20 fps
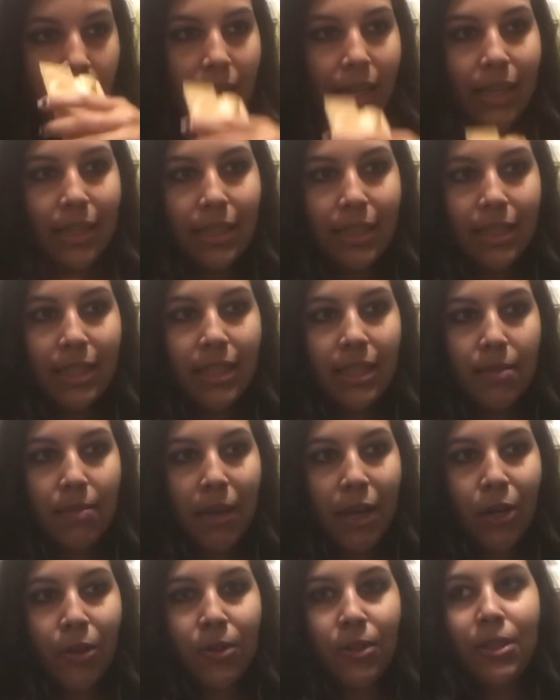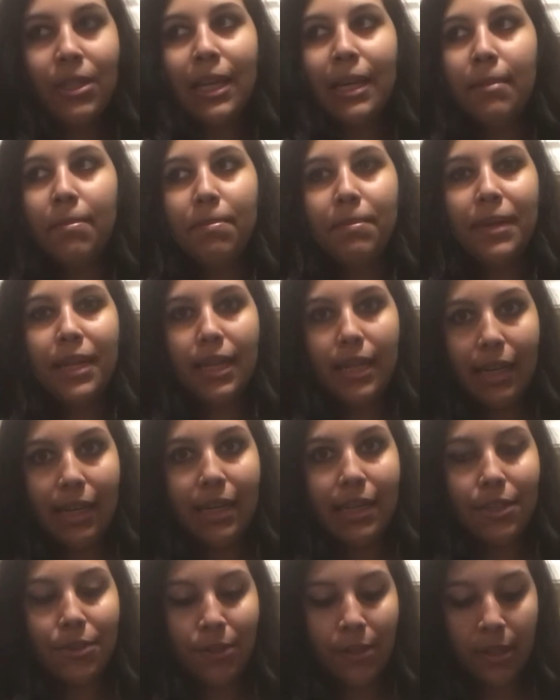And it smells like
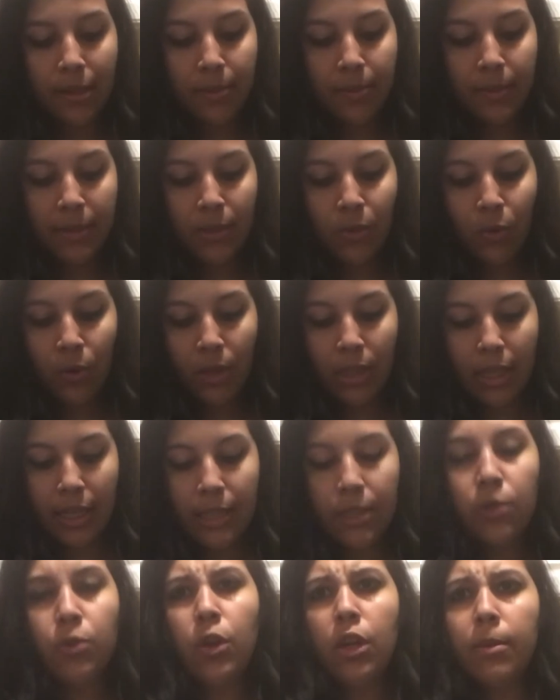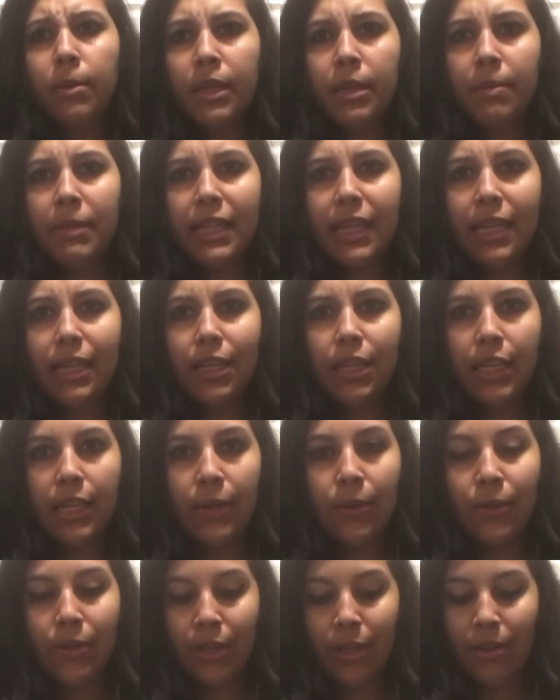banana chips or like strawberry banana
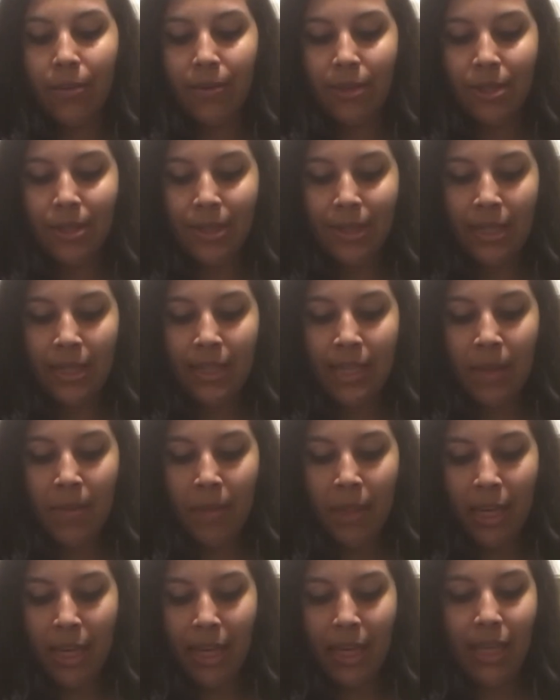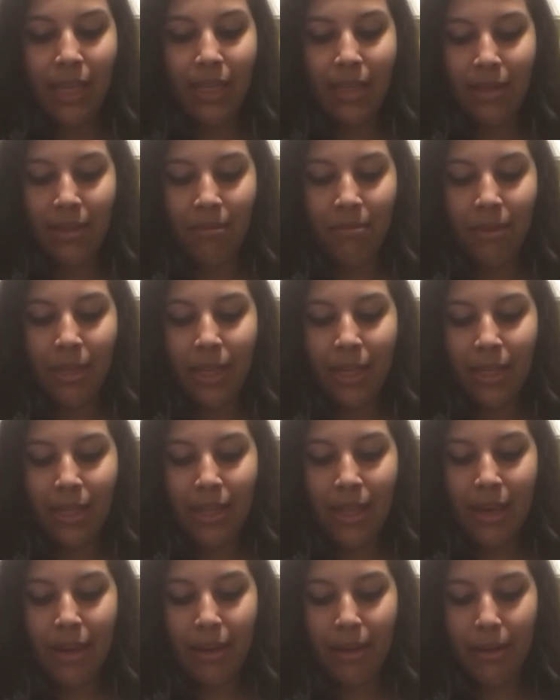yogurt, which is the same thing I
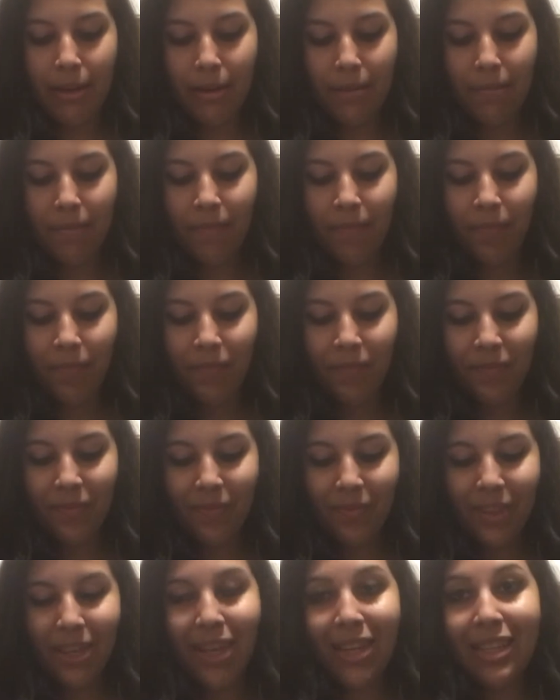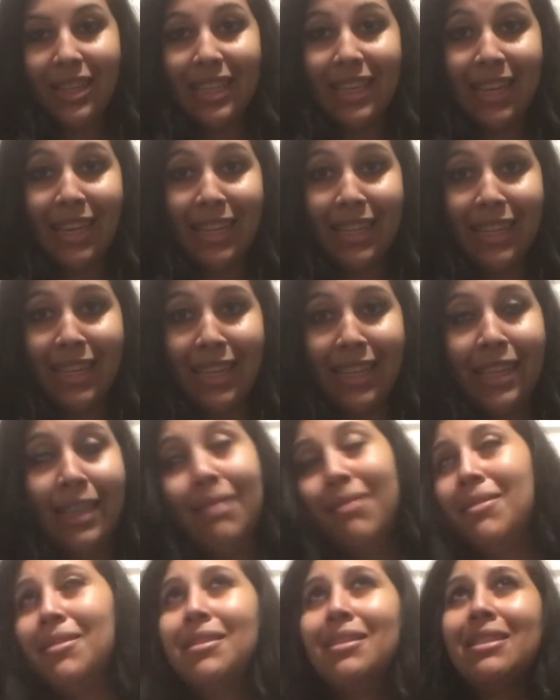compared that cotton
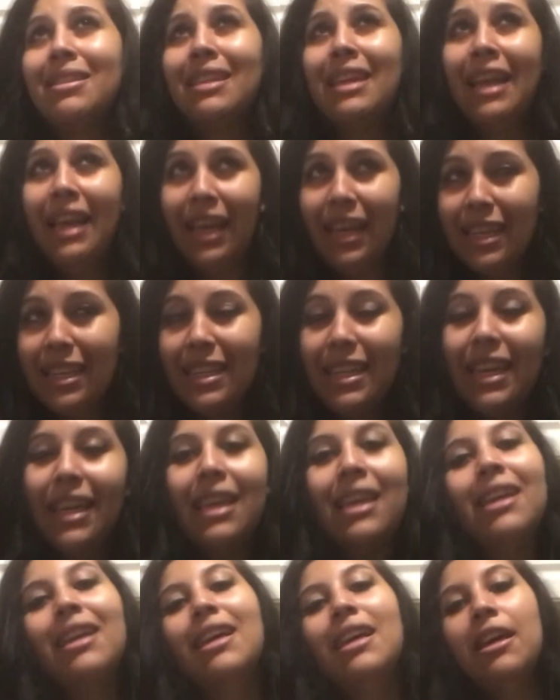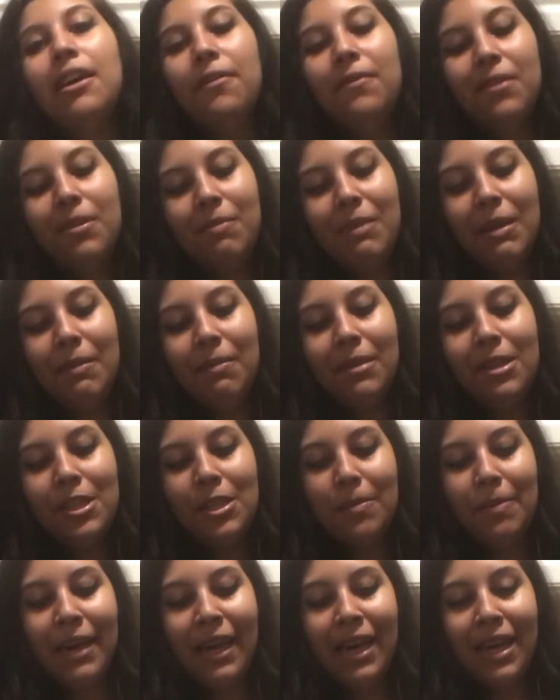candy from my
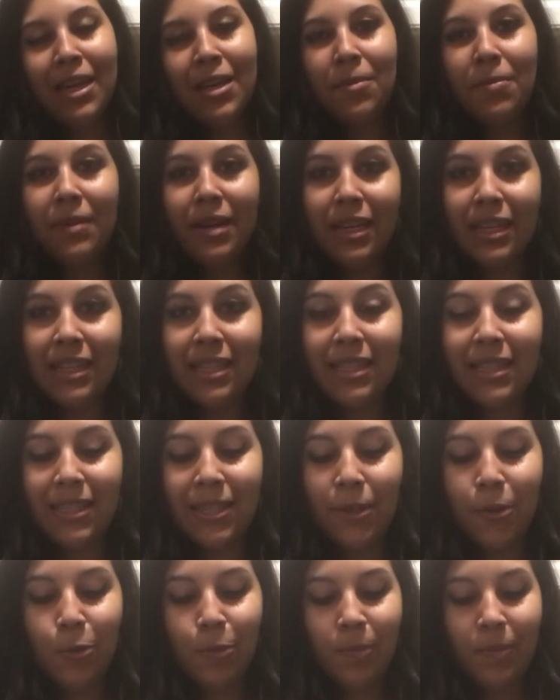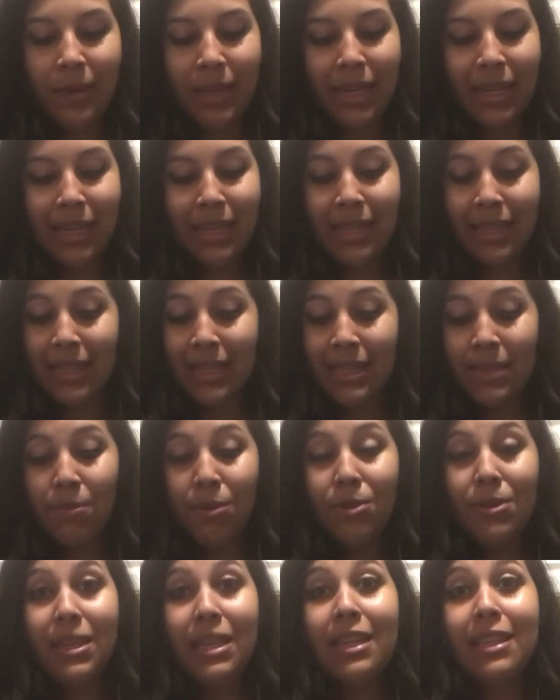Munch Pack box to. But this
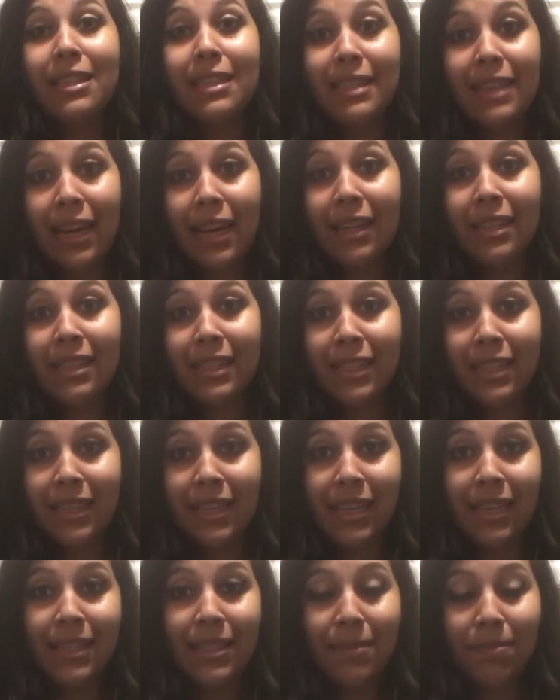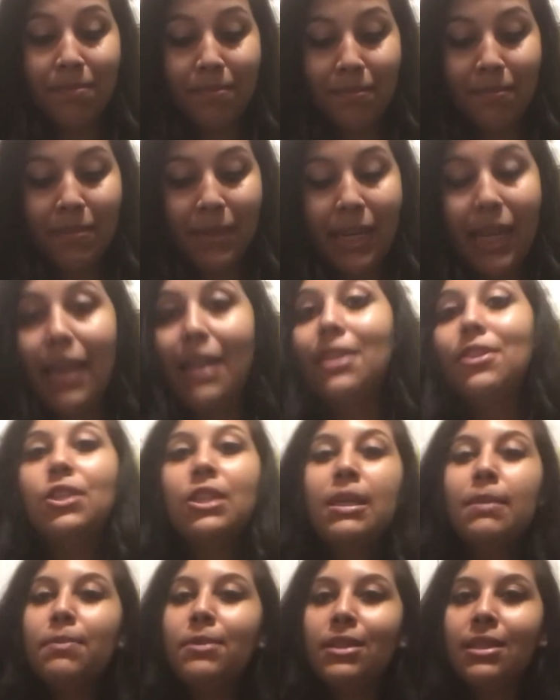smells exactly like banana
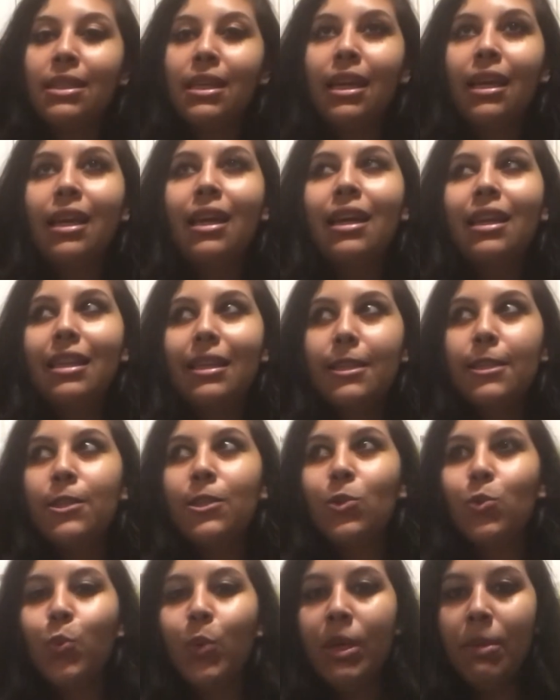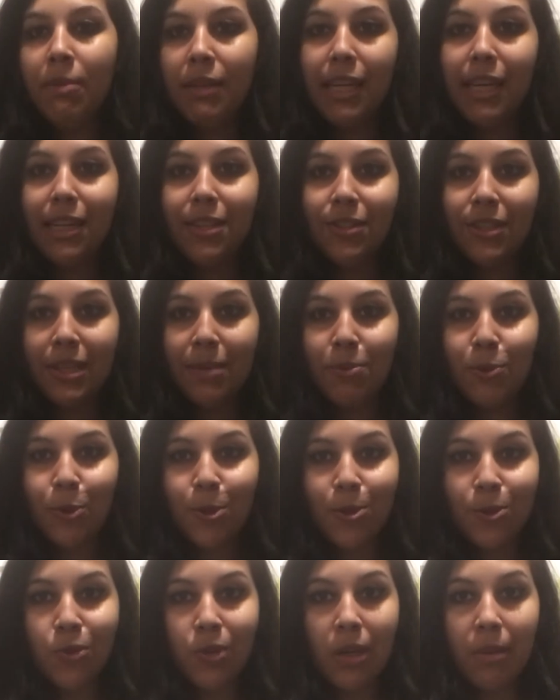chips, like sweet banana chips
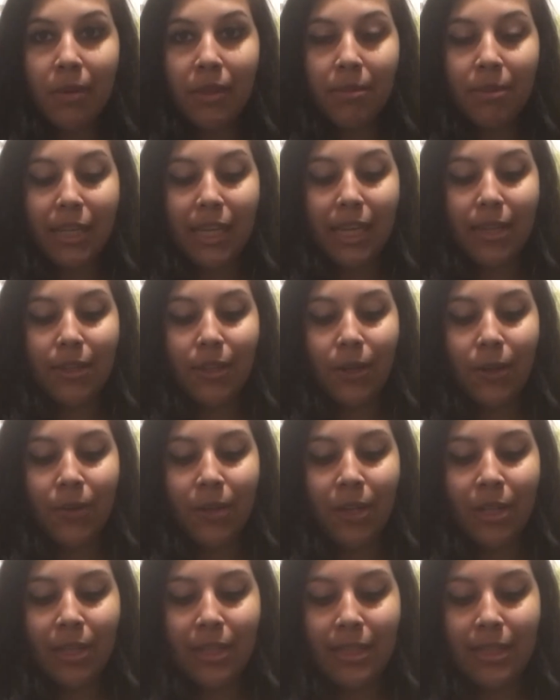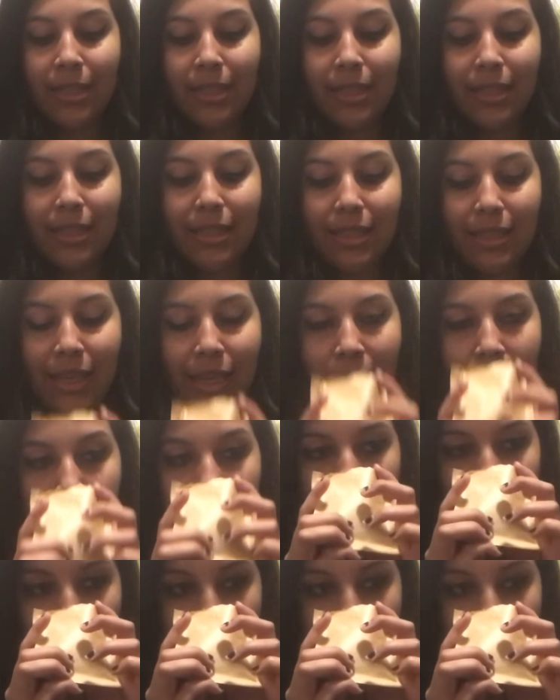or strawberry banana yogurt. It's insane.